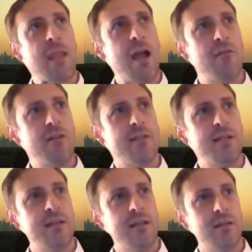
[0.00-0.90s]
how we say
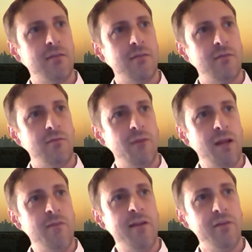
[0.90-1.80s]
that,
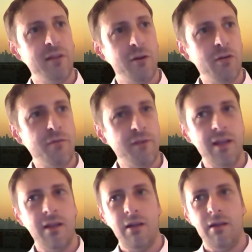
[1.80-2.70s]
when the only
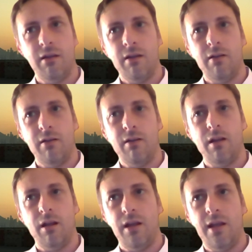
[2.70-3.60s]
thing
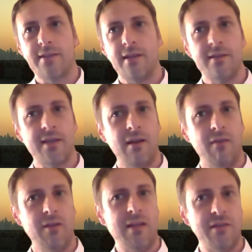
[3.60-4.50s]

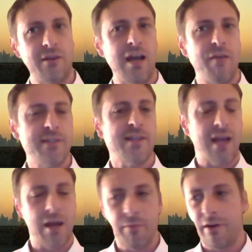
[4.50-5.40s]
that you have is a
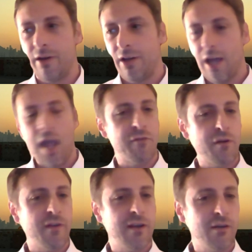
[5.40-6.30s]
hammer,
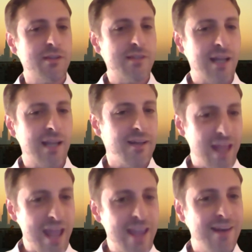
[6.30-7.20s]
everything looks like a
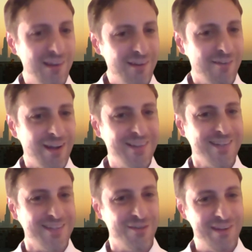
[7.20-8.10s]
nail, right?
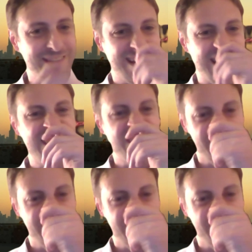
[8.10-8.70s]
So we kind of